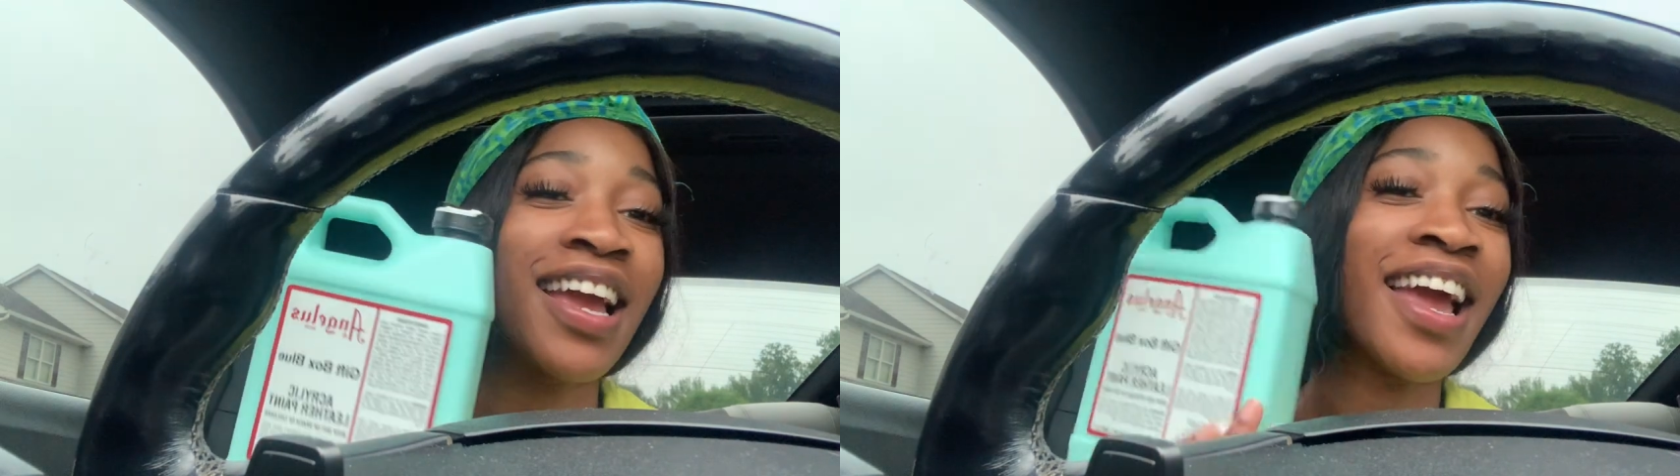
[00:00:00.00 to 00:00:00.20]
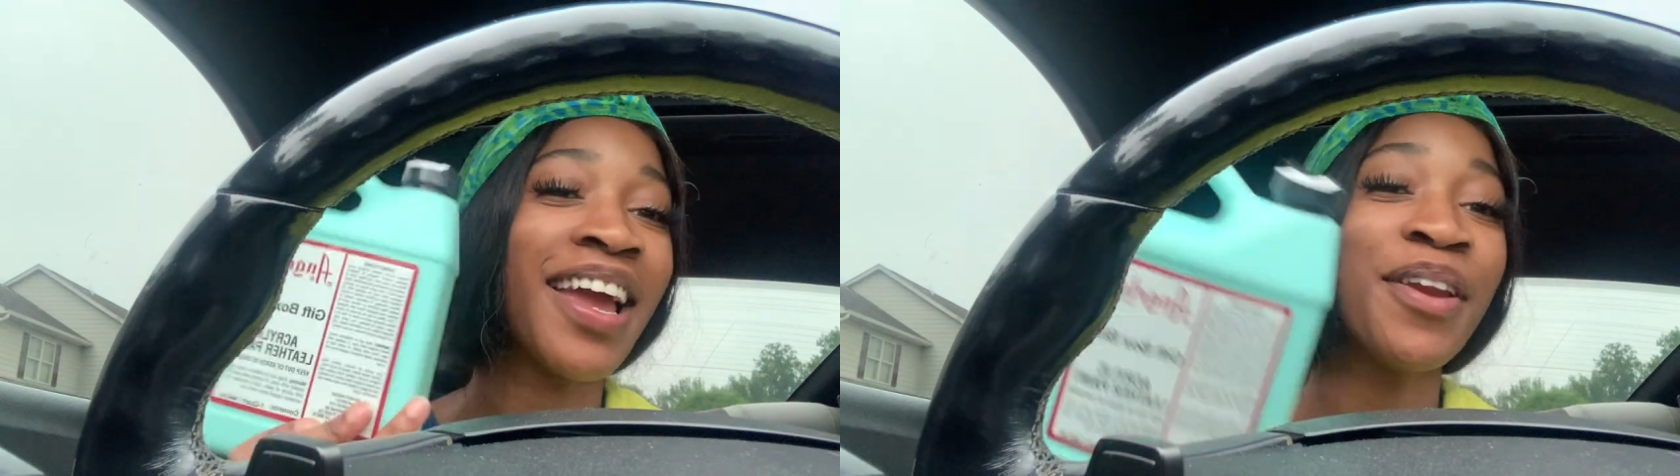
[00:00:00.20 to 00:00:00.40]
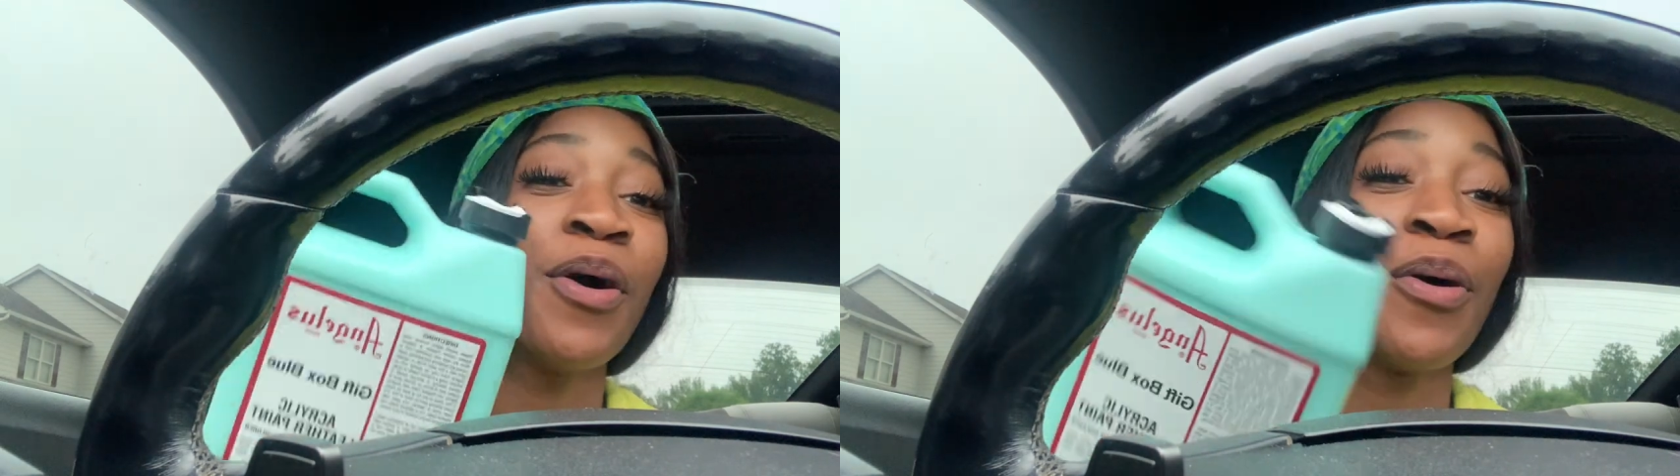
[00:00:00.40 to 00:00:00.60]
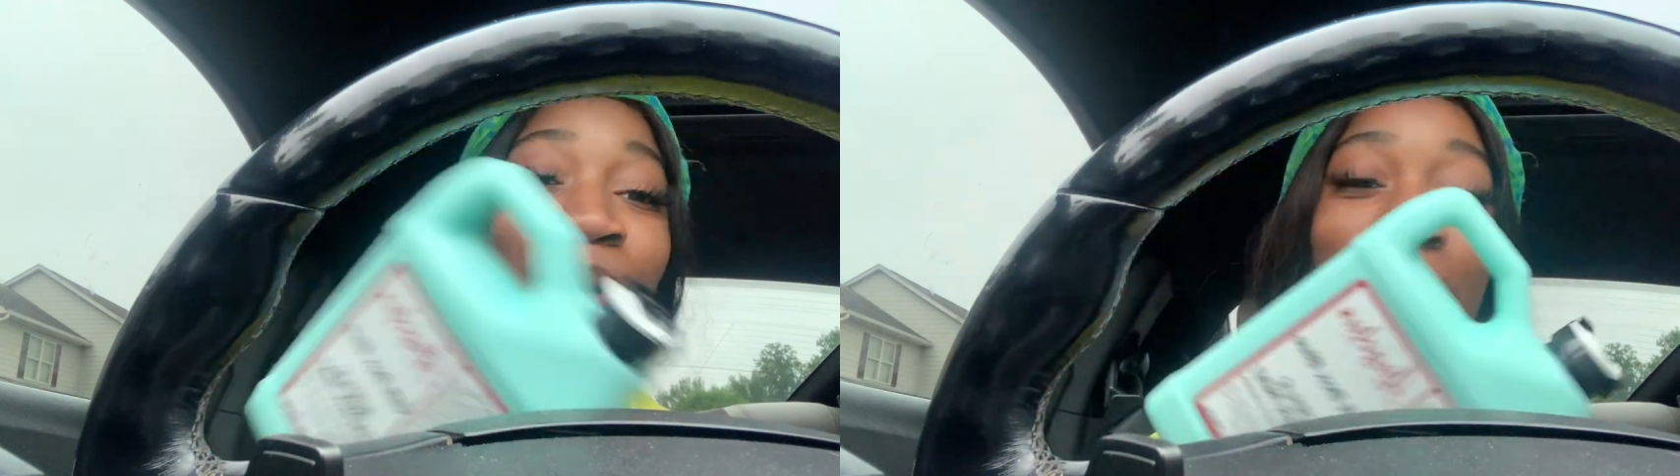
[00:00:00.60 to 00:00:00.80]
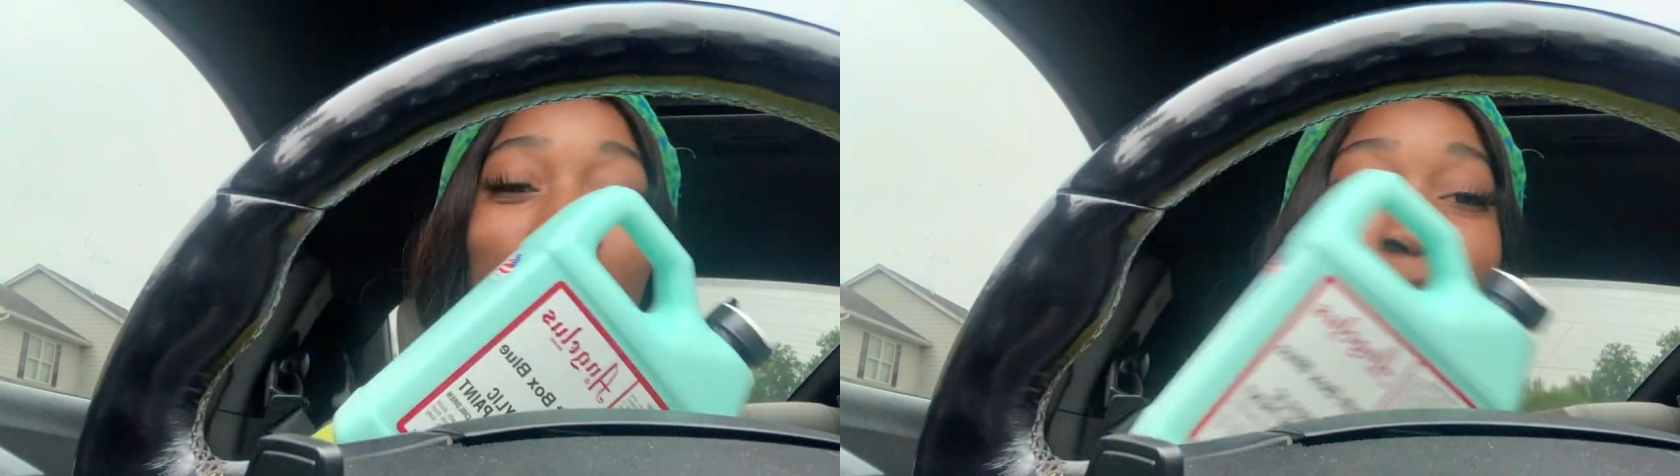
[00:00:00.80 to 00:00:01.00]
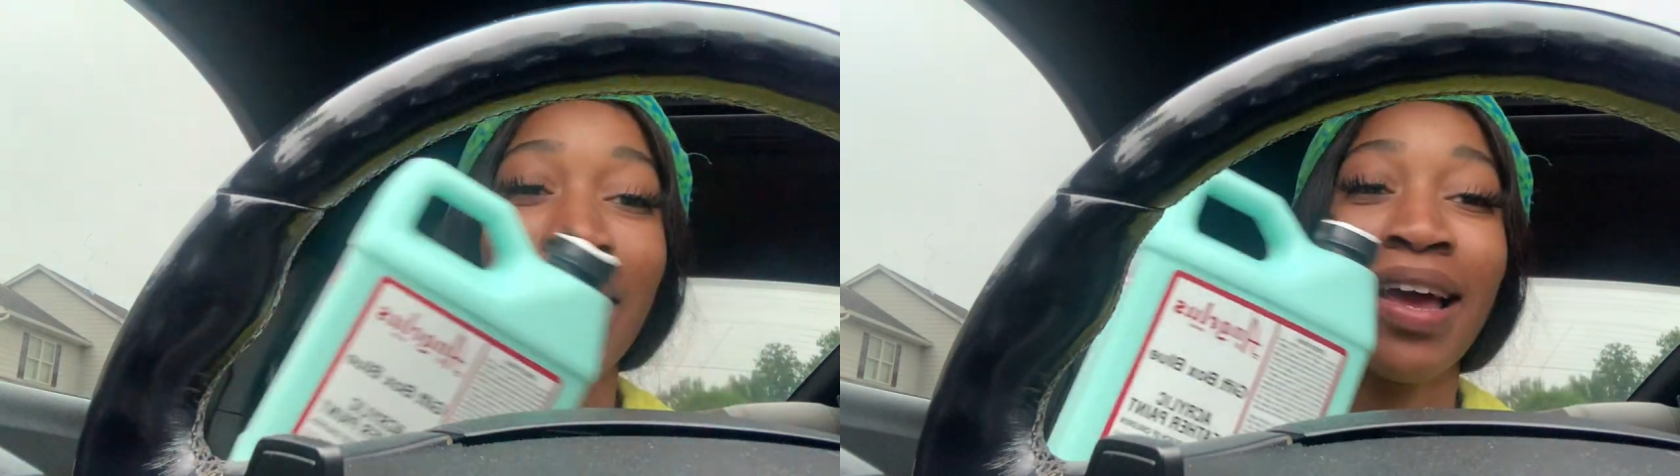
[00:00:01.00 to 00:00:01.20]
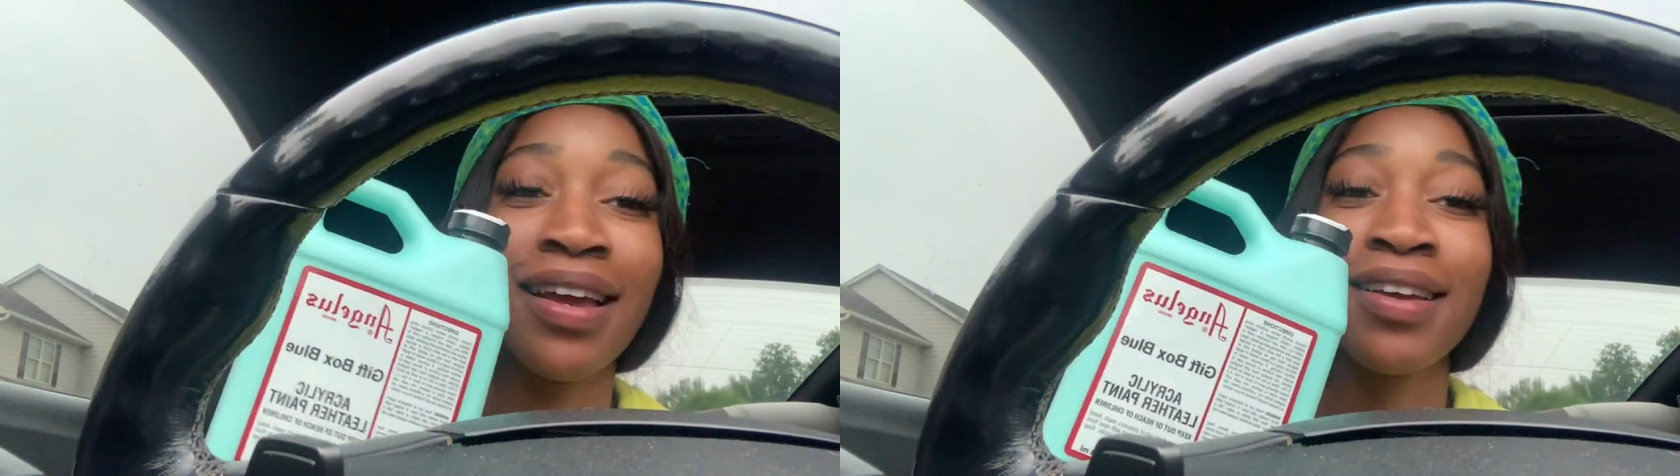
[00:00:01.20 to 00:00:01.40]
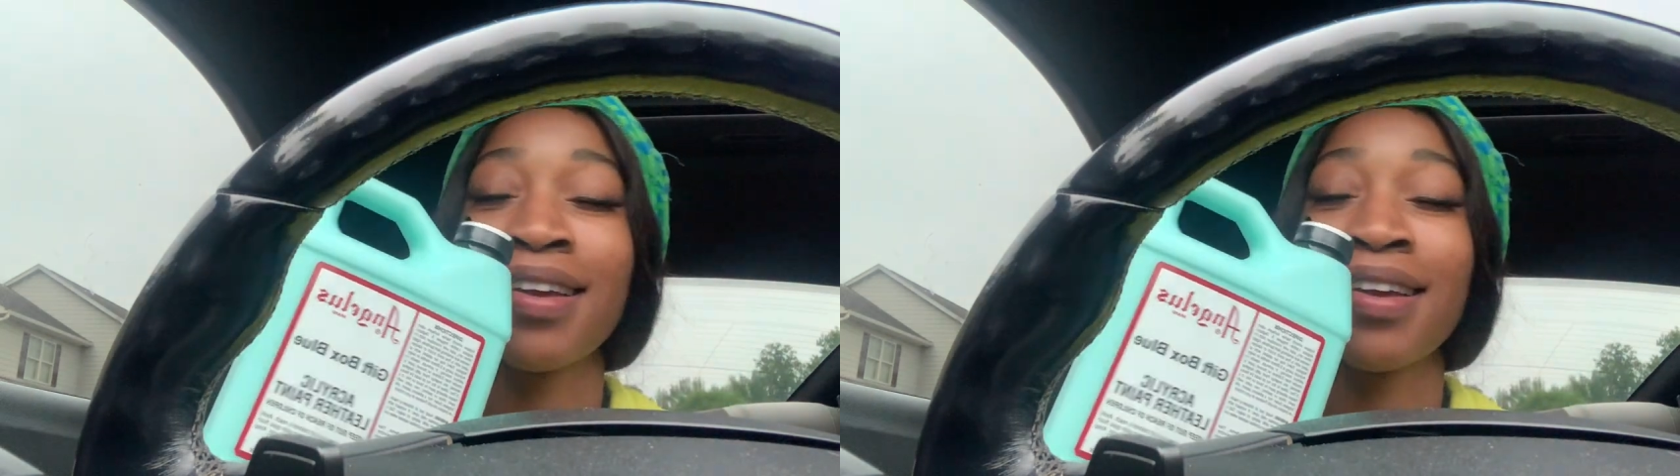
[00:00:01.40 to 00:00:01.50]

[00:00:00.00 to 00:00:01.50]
ain't no going back.